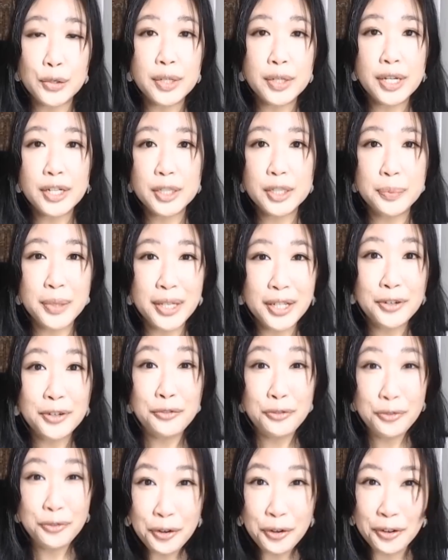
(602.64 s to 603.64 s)
need to be
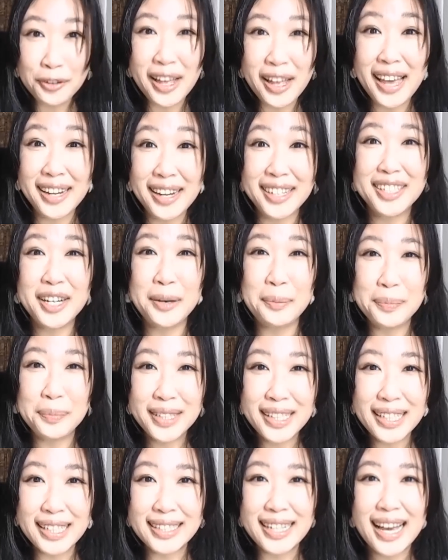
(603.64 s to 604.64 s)
full and
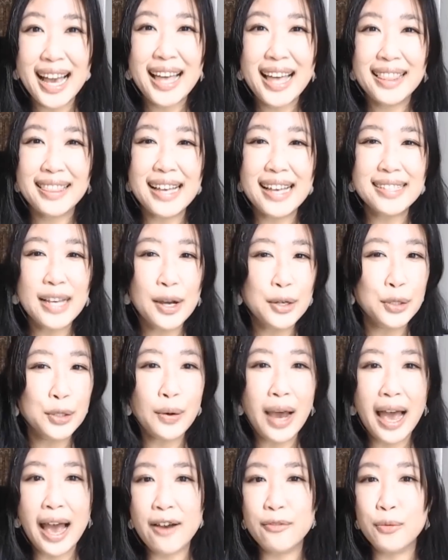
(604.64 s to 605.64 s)
complete. That's how you
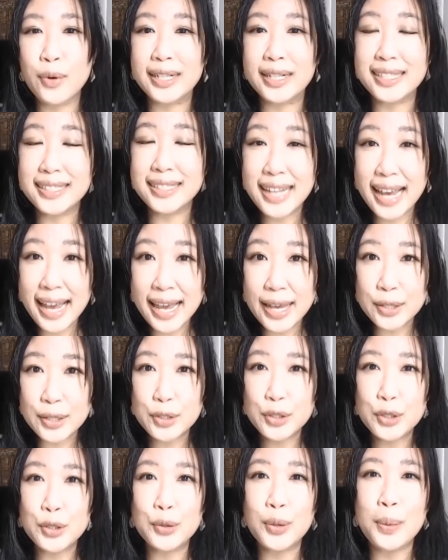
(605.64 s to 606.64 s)
have what it takes
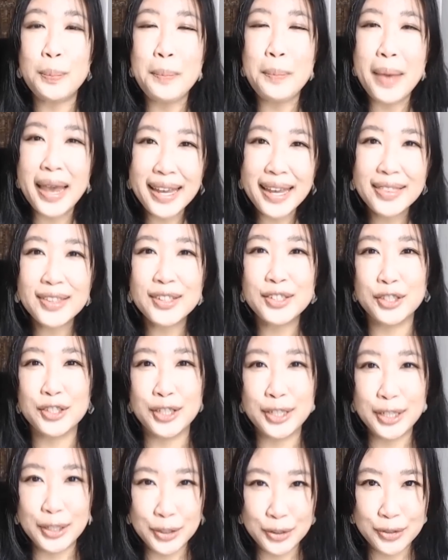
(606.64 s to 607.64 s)
to make the
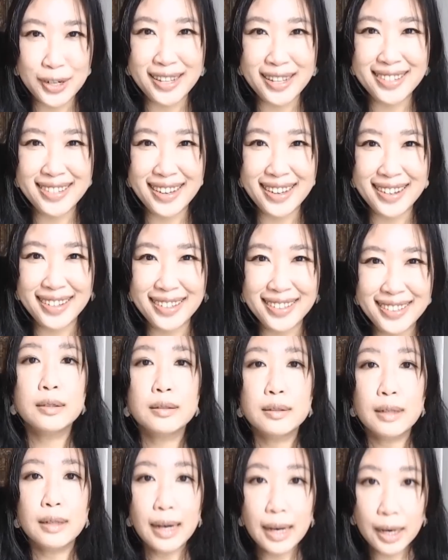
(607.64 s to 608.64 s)
journey to transcend.
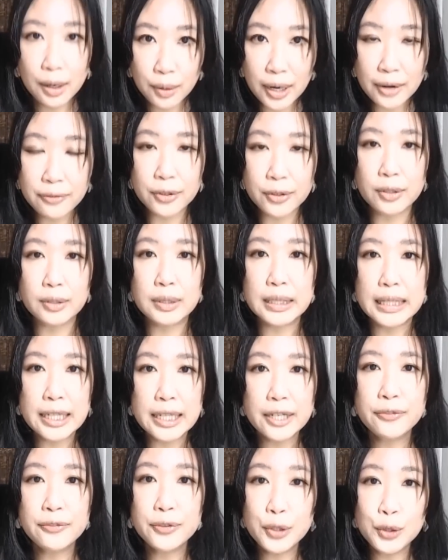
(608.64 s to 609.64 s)
However,
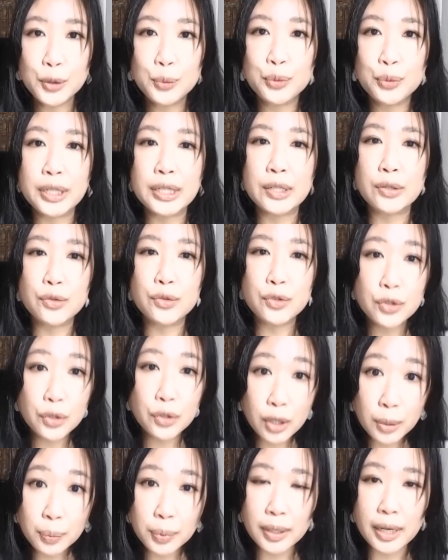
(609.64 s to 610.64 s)
if you bring
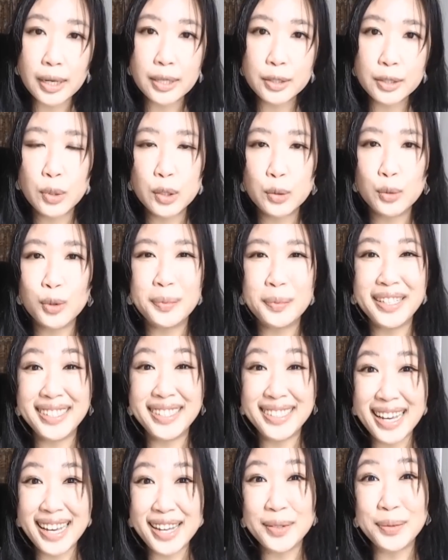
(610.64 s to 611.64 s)
surplus, which will be
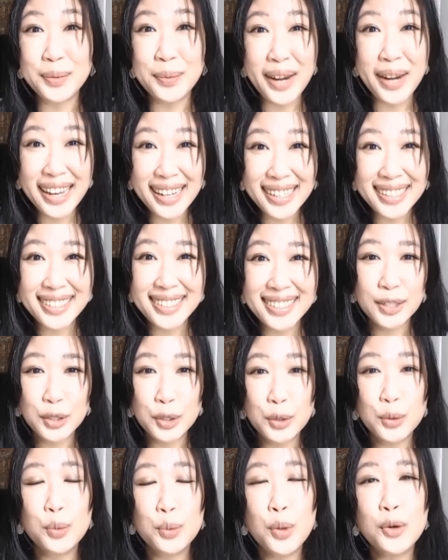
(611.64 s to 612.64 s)
dead weight,
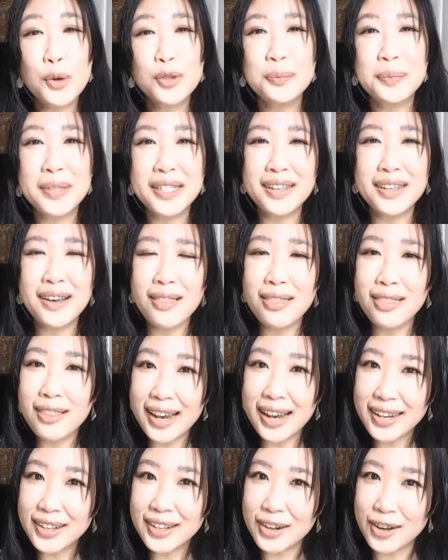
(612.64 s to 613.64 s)
you won't be
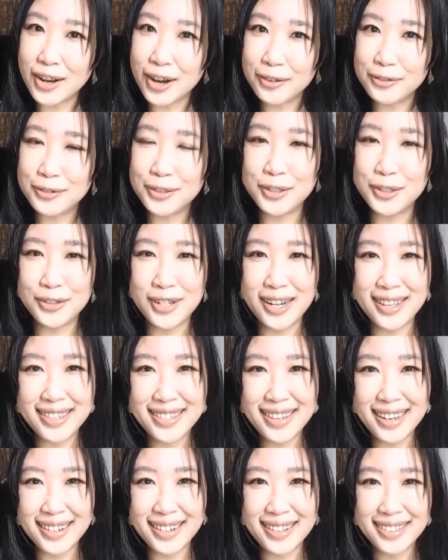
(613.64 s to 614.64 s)
light enough to
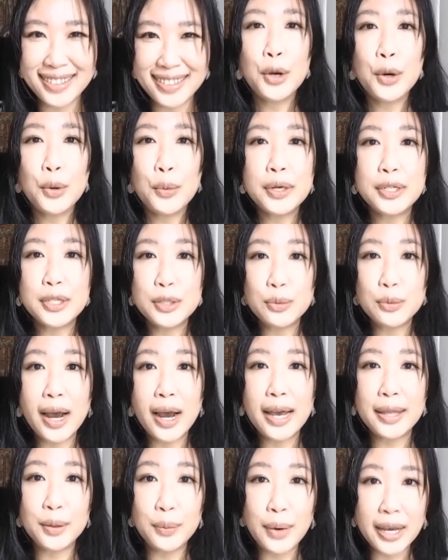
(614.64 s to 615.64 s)
transcend, which is
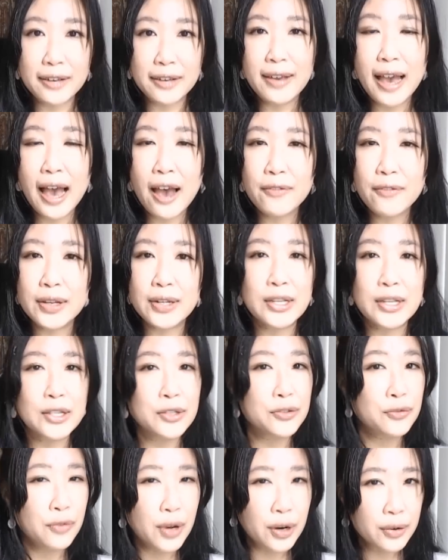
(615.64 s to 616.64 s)
why the way of heaven
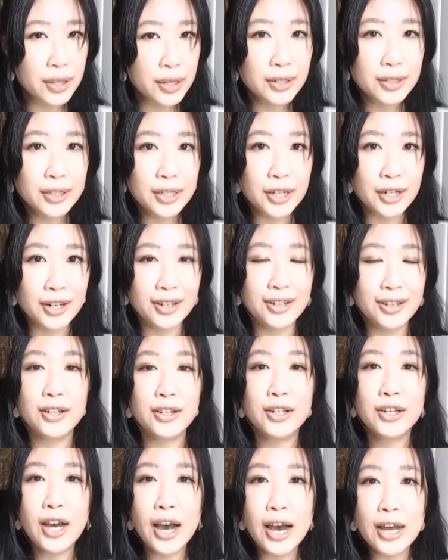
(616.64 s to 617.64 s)
is very clear.
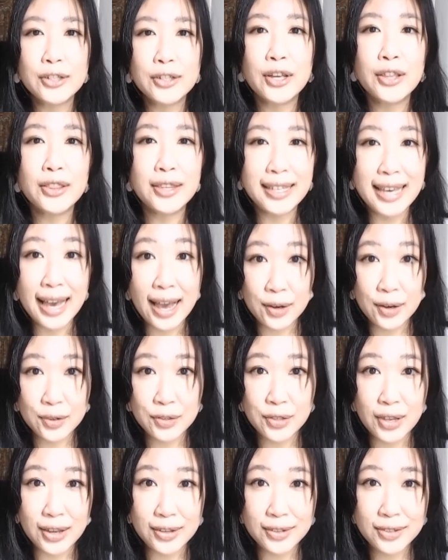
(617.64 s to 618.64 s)
Cut the
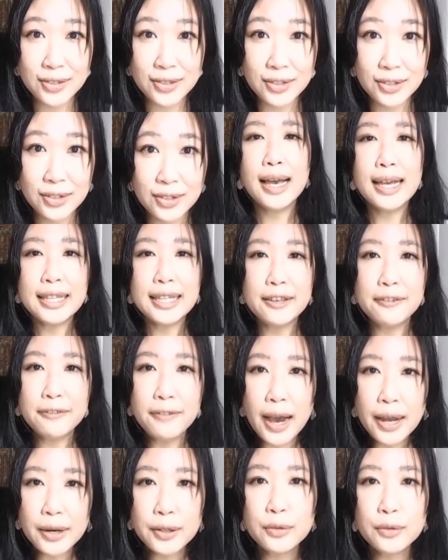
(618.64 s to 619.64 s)
access. The
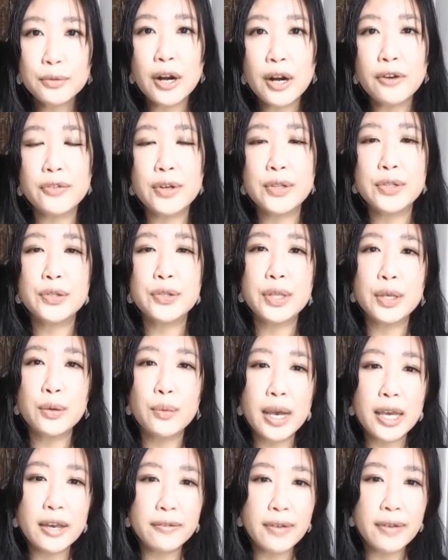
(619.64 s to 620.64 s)
final reference to the
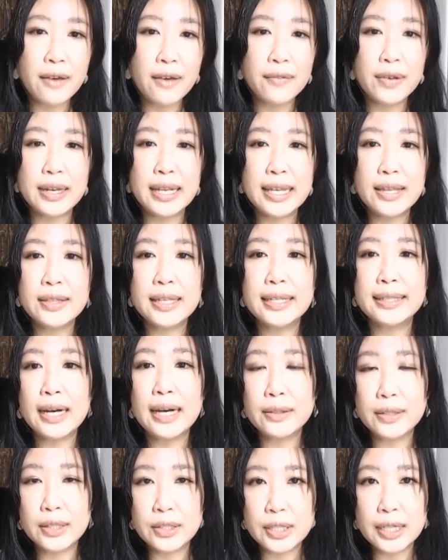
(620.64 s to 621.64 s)
way of heaven in the
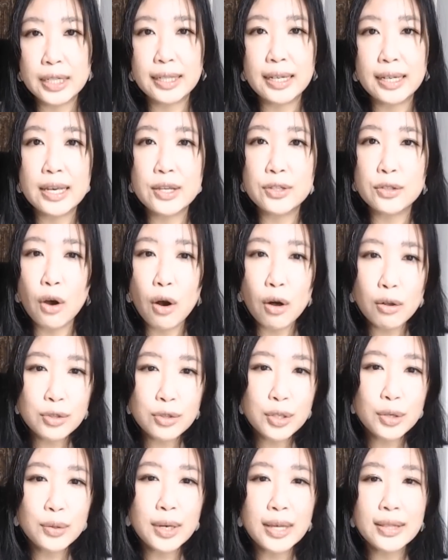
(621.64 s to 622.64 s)
Tao Te Ching is
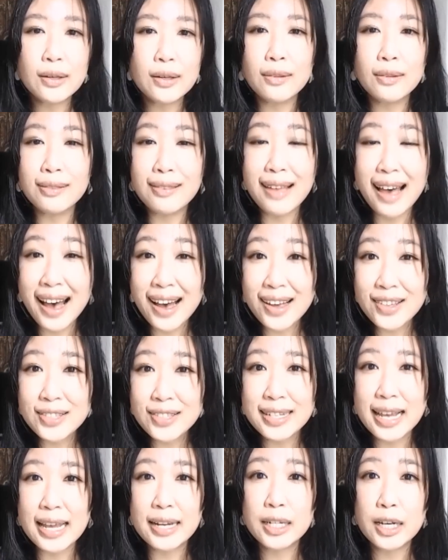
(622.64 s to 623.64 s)
also in the
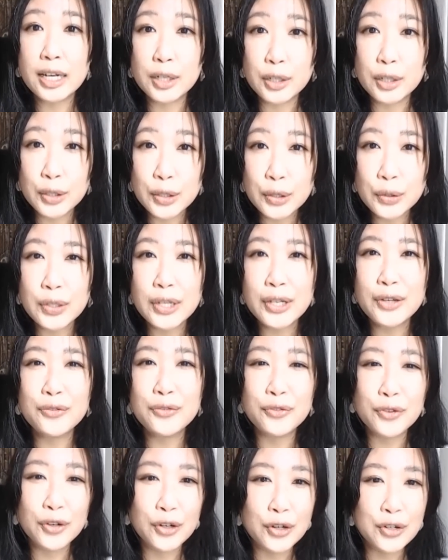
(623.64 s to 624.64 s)
last and concluding
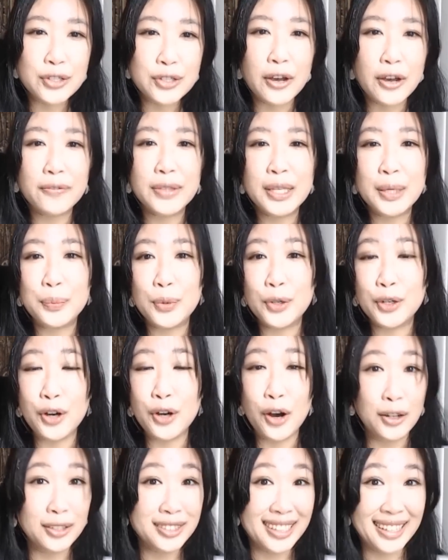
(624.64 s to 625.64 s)
verse of the book
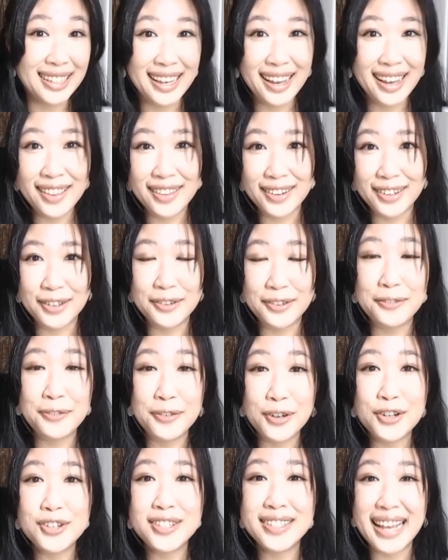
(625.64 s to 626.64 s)
altogether,
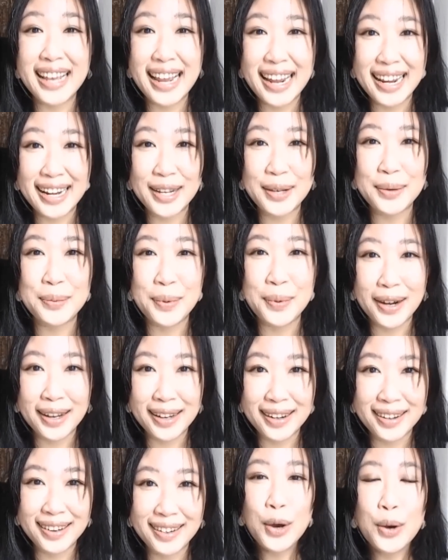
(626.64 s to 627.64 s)
verse
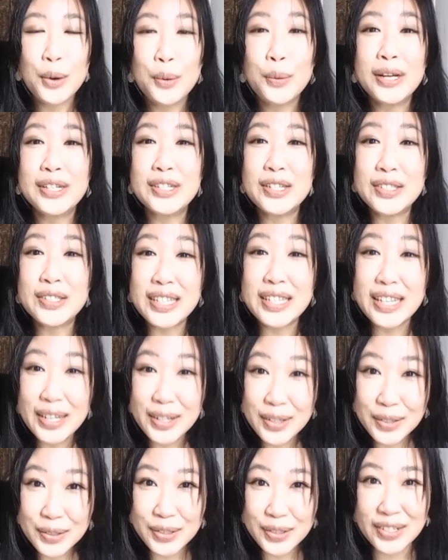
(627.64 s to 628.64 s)
81. Which is
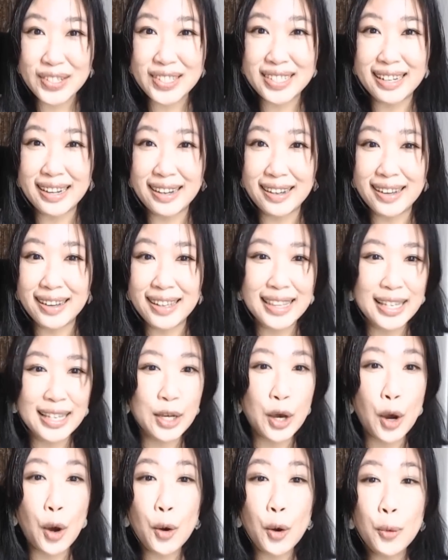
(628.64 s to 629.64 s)
interesting.
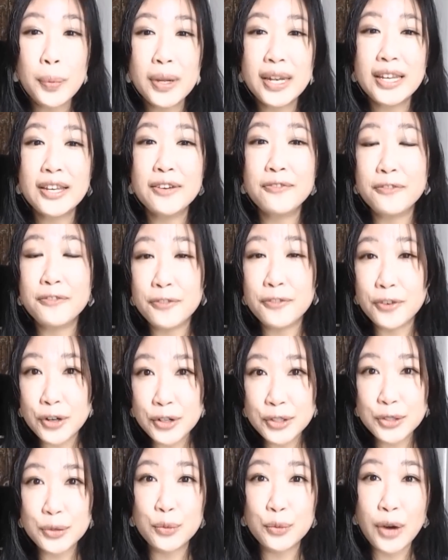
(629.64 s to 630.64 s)
The opening
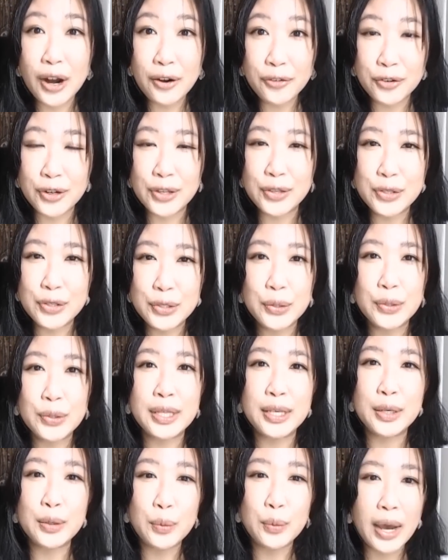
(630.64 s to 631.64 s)
first reference to
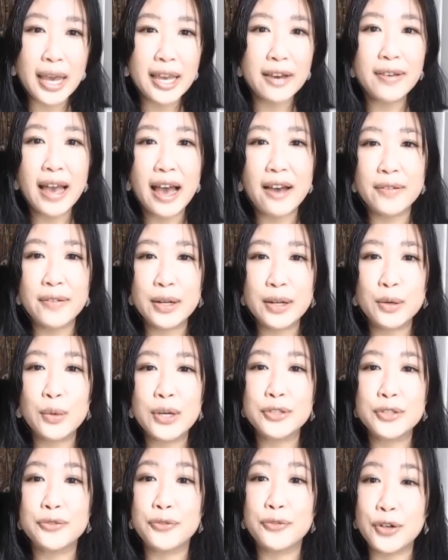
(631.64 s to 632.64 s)
the way of heaven
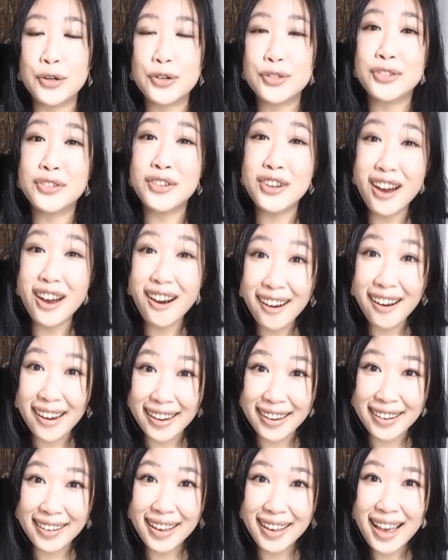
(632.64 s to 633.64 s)
was verse
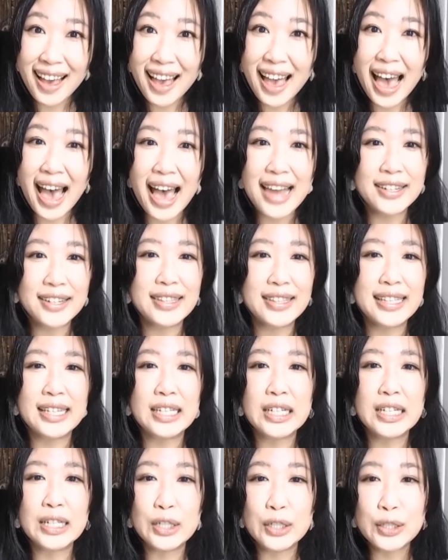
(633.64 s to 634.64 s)
9, and the
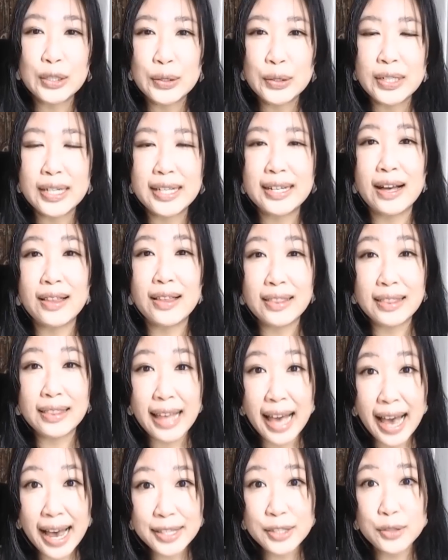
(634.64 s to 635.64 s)
concluding
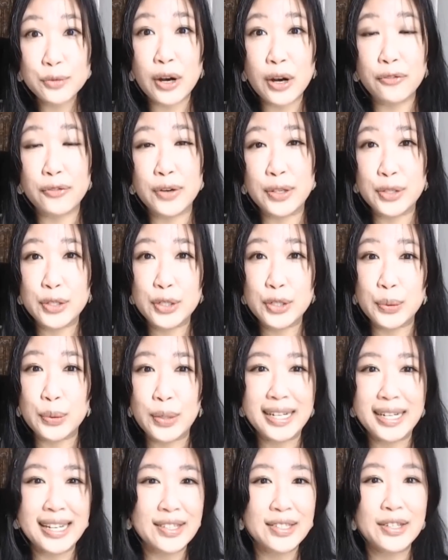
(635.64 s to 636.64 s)
last reference to
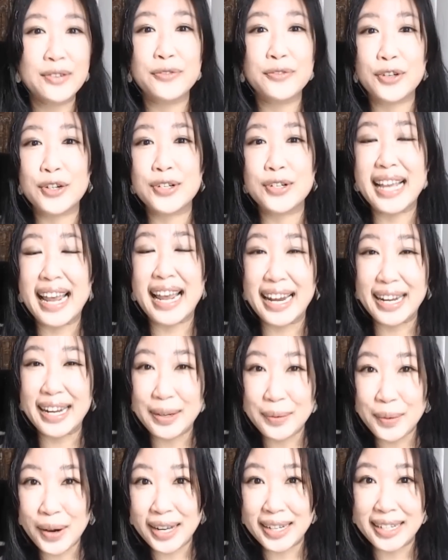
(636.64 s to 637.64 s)
it is in verse
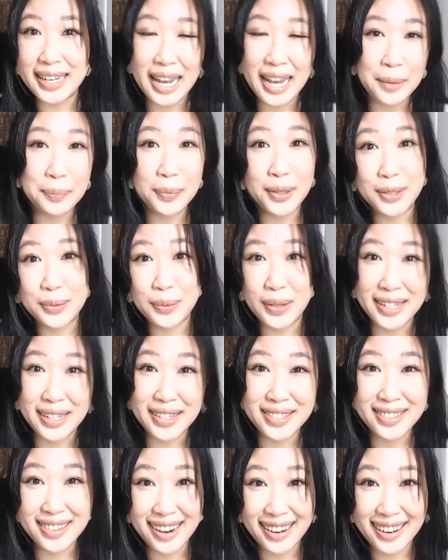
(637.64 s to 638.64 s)
81. 8 plus 1
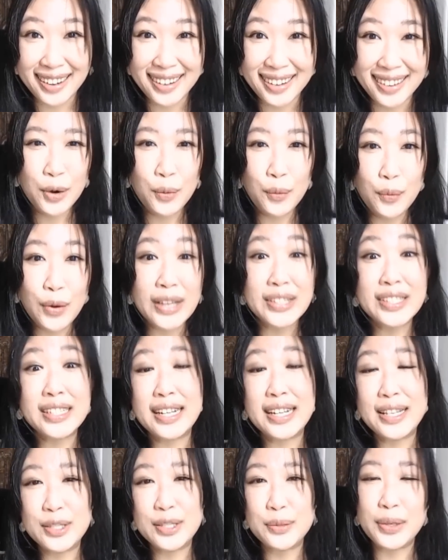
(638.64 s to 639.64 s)
is 9.
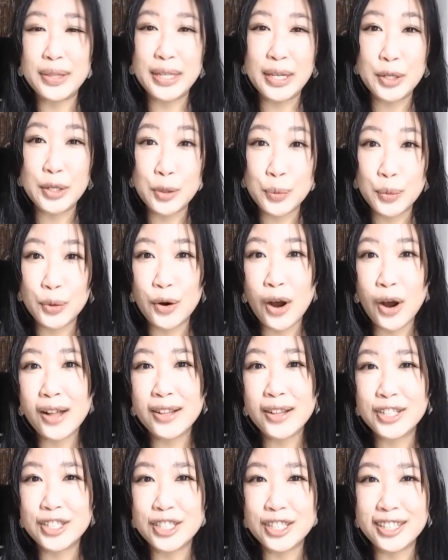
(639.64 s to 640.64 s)
Resonance with the
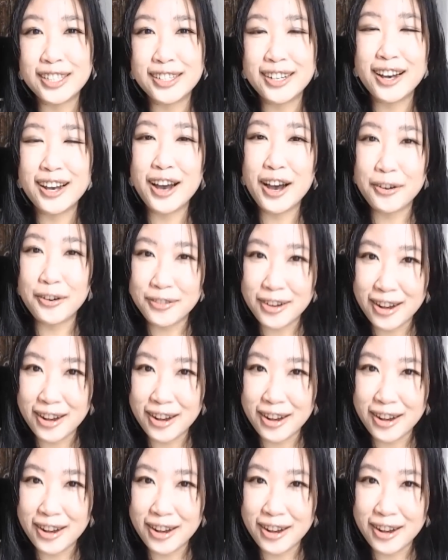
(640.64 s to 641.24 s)
numerology of